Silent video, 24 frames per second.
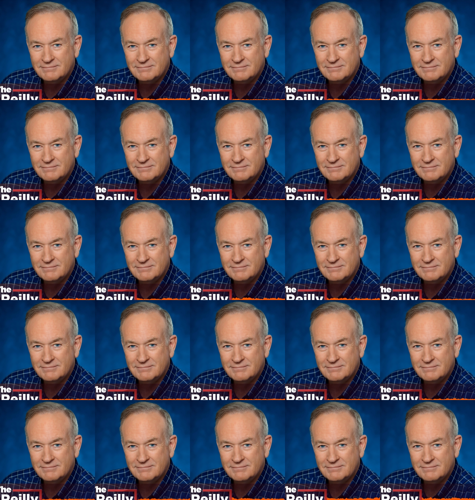
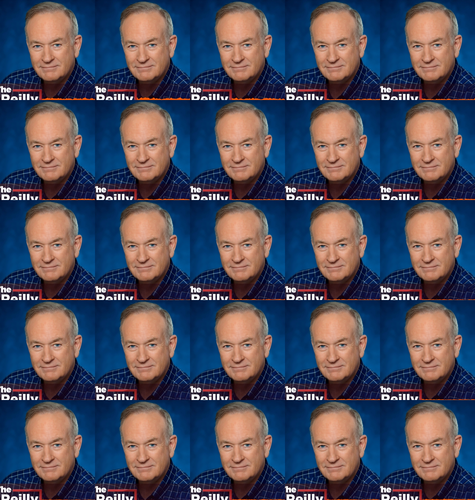
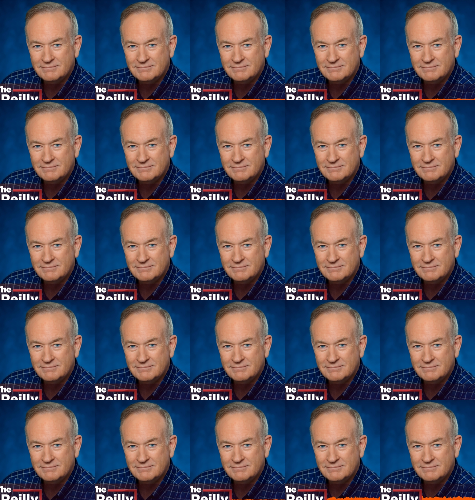
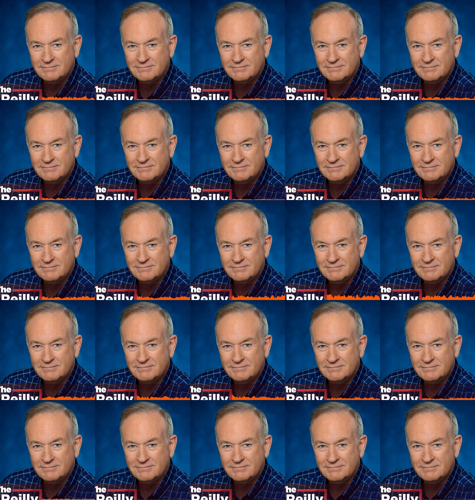
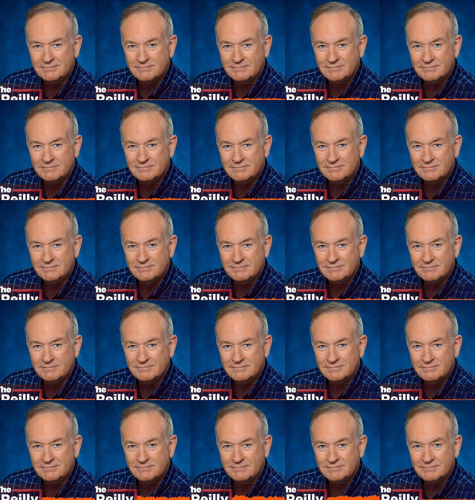
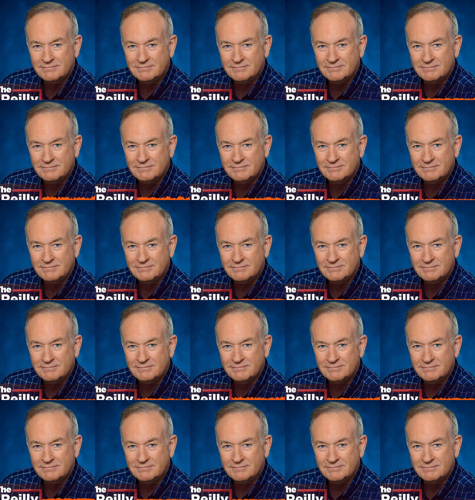
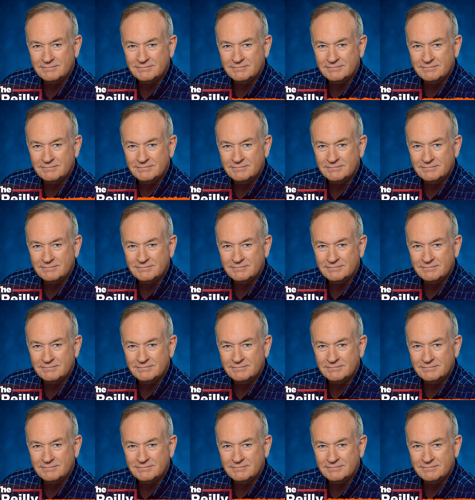
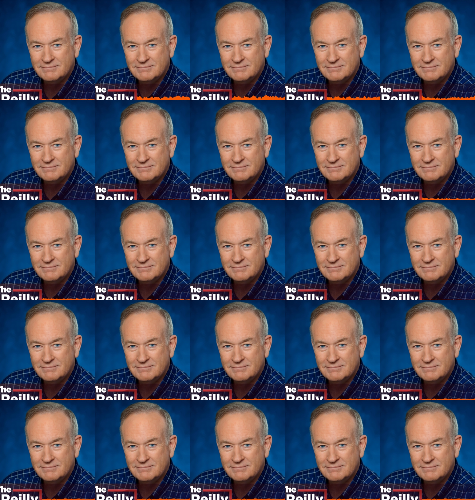This is a still picture; no speech is visible.